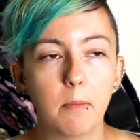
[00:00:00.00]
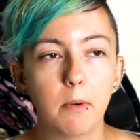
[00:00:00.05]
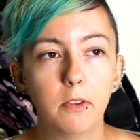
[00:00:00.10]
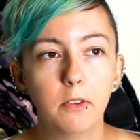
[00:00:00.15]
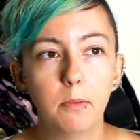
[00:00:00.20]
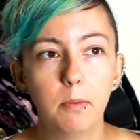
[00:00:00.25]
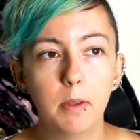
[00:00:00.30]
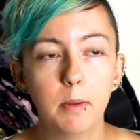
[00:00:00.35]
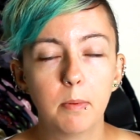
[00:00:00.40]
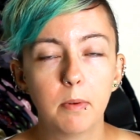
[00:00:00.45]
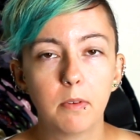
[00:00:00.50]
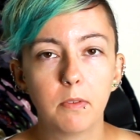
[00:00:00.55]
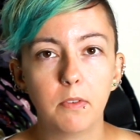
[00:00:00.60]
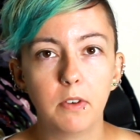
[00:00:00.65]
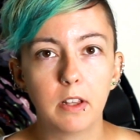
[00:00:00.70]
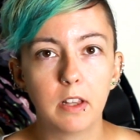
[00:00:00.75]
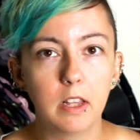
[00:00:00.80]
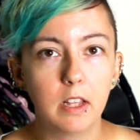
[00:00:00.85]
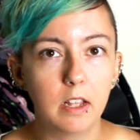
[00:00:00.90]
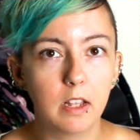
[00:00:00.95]
Most people
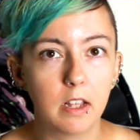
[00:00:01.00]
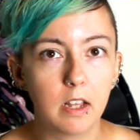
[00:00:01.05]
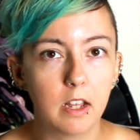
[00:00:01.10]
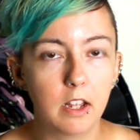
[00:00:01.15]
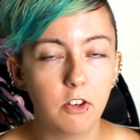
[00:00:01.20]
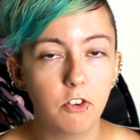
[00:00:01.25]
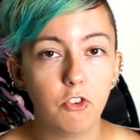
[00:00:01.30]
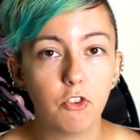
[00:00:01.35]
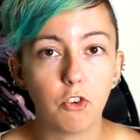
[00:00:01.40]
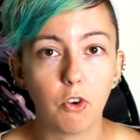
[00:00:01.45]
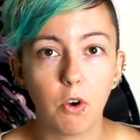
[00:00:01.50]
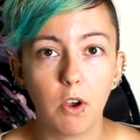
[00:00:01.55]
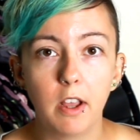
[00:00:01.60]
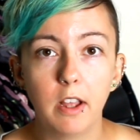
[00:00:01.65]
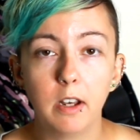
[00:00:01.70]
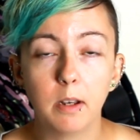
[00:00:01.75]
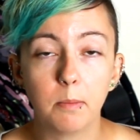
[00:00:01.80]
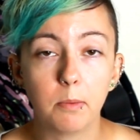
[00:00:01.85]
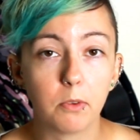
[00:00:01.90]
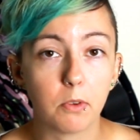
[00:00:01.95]
really enjoy
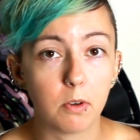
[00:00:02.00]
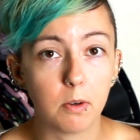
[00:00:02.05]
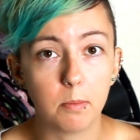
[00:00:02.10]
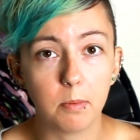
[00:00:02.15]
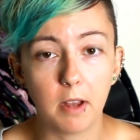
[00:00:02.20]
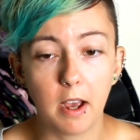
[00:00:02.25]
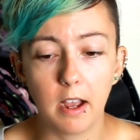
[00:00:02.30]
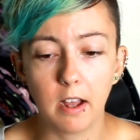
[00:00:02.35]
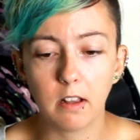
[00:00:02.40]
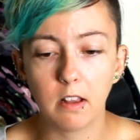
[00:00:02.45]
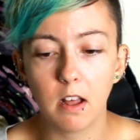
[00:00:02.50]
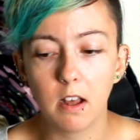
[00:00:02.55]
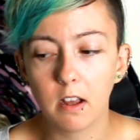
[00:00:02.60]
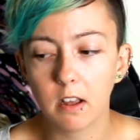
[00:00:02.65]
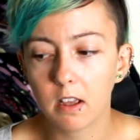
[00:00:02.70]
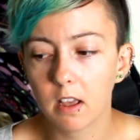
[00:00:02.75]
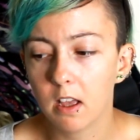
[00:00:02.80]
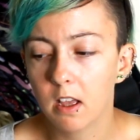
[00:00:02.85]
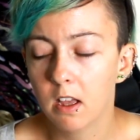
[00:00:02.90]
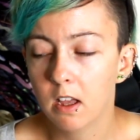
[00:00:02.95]
and absorb dialogue.